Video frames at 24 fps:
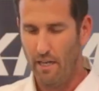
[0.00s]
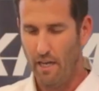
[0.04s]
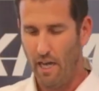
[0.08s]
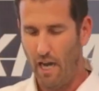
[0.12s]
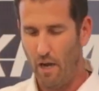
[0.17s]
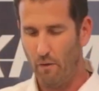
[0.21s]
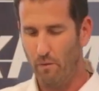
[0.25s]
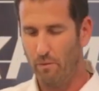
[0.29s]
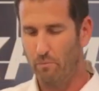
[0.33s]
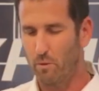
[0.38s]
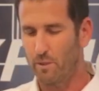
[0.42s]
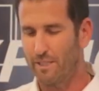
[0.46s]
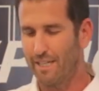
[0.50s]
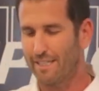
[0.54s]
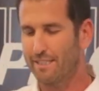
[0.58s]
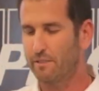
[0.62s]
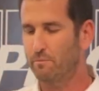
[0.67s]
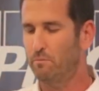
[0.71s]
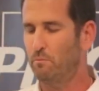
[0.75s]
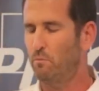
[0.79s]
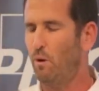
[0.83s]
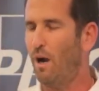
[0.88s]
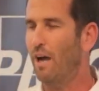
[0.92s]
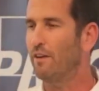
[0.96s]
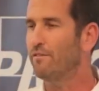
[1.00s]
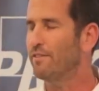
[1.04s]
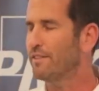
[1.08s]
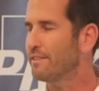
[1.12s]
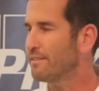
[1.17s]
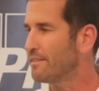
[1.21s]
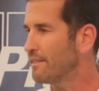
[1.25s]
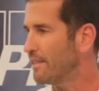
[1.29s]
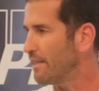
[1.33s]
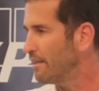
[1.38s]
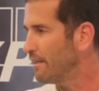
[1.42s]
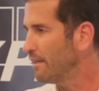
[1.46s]
how we protect
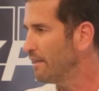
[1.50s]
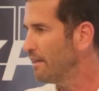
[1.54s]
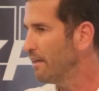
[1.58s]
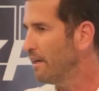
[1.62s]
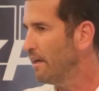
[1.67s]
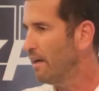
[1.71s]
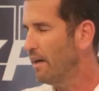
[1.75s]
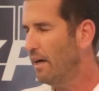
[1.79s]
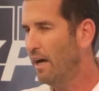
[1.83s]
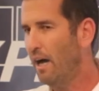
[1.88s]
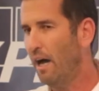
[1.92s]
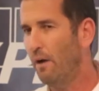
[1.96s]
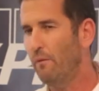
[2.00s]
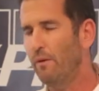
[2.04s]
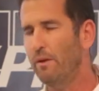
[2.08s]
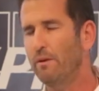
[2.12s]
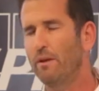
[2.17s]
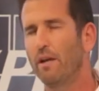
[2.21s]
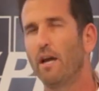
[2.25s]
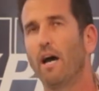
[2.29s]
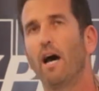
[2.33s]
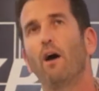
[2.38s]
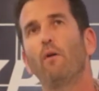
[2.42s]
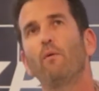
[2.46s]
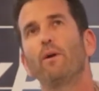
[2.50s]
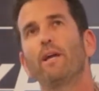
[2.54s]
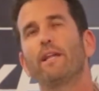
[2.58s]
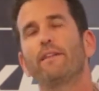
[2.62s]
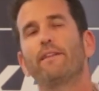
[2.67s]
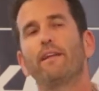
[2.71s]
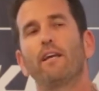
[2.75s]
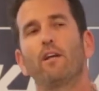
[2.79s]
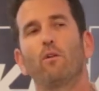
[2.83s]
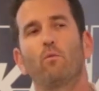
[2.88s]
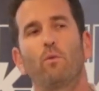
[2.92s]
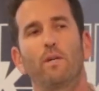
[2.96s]
privacy, how we
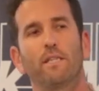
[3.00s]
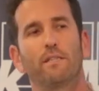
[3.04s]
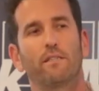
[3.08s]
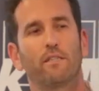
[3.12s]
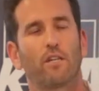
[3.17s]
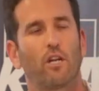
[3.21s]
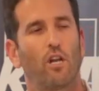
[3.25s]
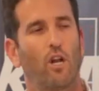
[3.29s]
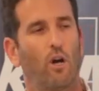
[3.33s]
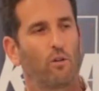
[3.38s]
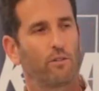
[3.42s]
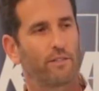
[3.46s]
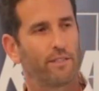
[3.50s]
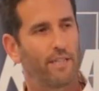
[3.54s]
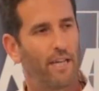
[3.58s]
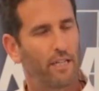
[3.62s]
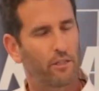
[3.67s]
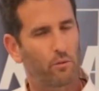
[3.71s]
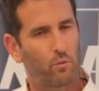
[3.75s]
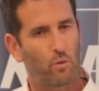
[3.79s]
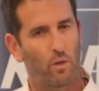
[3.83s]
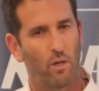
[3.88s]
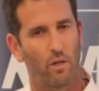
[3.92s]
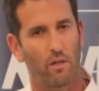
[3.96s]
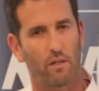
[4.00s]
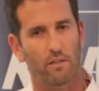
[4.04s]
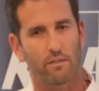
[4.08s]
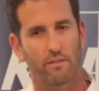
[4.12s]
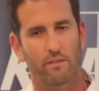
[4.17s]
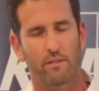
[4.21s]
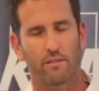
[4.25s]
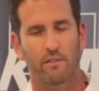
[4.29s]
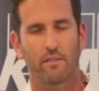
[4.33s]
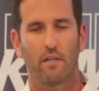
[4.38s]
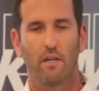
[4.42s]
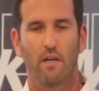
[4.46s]
deal with closed
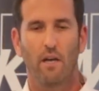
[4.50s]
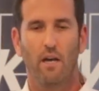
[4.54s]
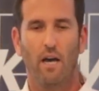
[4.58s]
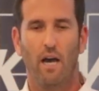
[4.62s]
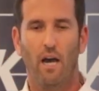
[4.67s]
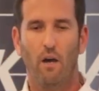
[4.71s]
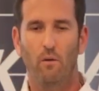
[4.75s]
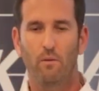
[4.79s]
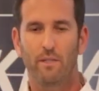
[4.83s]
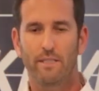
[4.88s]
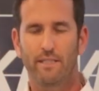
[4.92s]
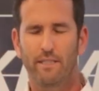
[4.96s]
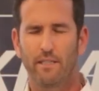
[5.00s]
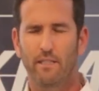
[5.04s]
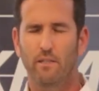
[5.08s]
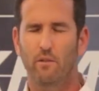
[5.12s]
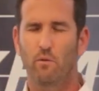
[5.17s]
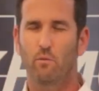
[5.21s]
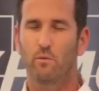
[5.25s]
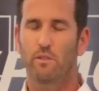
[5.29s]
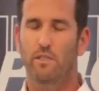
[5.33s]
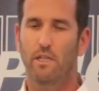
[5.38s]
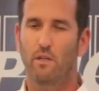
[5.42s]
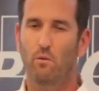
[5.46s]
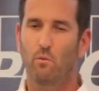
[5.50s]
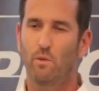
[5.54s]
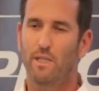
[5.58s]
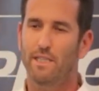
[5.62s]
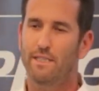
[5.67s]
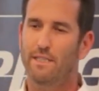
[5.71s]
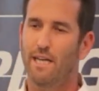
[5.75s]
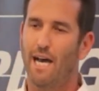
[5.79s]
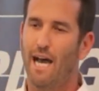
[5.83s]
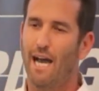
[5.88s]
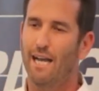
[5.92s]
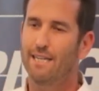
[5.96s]
networks, how we deal
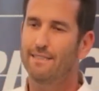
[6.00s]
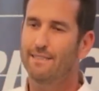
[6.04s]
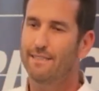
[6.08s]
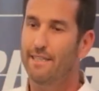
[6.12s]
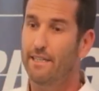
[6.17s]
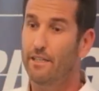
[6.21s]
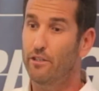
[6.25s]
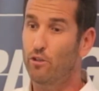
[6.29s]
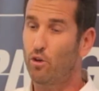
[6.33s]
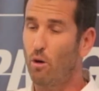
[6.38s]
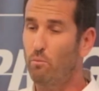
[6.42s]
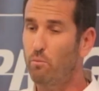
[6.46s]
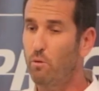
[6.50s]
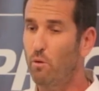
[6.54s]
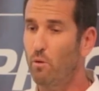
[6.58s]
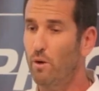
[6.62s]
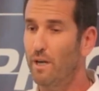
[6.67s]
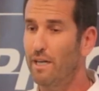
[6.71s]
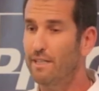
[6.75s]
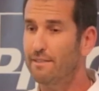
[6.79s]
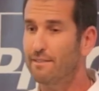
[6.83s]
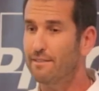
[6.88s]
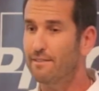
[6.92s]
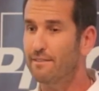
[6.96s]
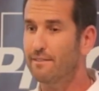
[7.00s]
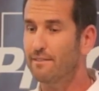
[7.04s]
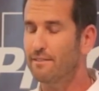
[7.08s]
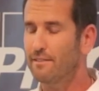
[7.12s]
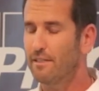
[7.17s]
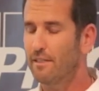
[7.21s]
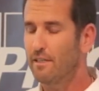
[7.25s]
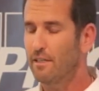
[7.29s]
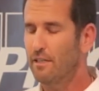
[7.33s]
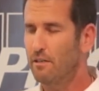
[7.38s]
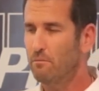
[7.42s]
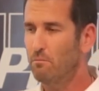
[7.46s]
with IT in corporates,
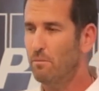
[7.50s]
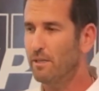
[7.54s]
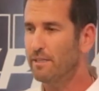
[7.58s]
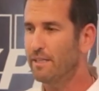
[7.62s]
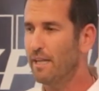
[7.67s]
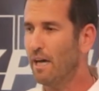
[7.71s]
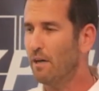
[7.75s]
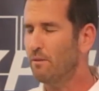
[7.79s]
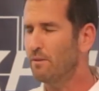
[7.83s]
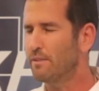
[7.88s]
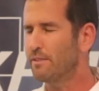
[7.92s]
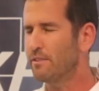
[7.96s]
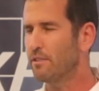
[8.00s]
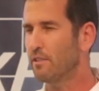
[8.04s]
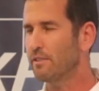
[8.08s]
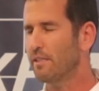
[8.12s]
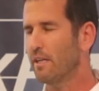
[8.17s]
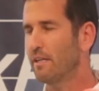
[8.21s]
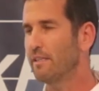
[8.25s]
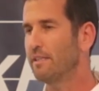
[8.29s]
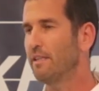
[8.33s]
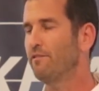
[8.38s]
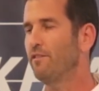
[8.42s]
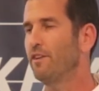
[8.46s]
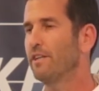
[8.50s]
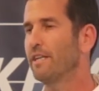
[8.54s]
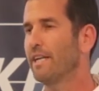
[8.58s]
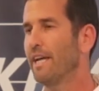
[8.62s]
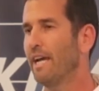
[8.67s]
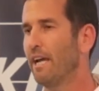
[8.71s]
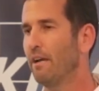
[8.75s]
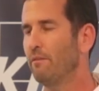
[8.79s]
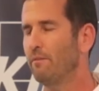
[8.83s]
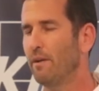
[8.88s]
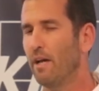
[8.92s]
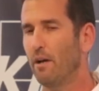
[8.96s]
but now it's totally different
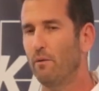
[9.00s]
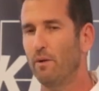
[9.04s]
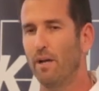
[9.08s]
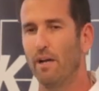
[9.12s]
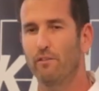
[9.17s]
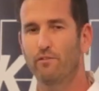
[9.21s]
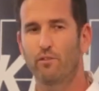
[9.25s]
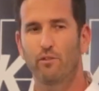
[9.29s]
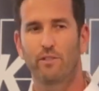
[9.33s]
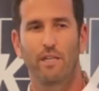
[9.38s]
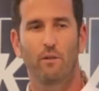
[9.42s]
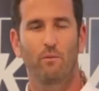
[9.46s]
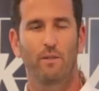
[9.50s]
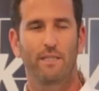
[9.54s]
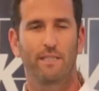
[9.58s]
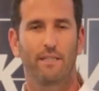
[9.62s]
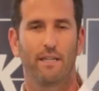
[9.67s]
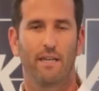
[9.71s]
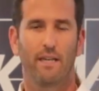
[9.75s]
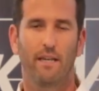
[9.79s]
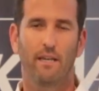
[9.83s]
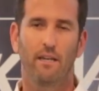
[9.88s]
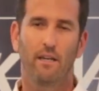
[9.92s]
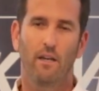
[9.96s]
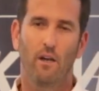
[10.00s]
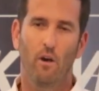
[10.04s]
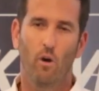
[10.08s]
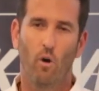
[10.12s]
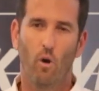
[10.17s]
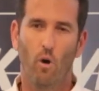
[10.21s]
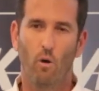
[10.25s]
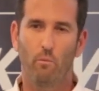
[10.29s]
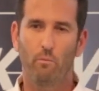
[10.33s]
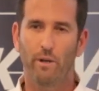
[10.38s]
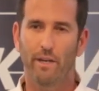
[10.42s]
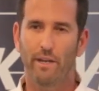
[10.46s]
game. Now we have to deal with the
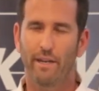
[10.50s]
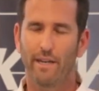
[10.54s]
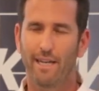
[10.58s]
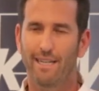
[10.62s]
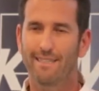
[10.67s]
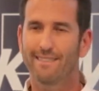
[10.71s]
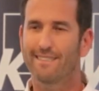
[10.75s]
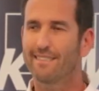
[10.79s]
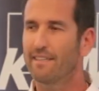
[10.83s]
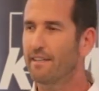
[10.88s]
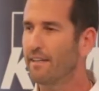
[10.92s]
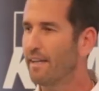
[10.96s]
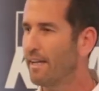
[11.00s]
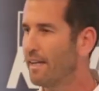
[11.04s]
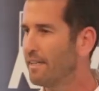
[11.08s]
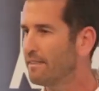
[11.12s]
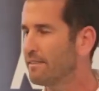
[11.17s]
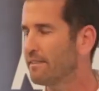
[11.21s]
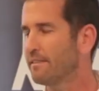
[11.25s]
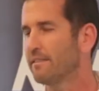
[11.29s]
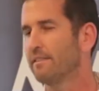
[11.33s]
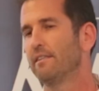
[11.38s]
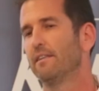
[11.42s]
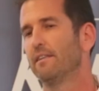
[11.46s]
open internet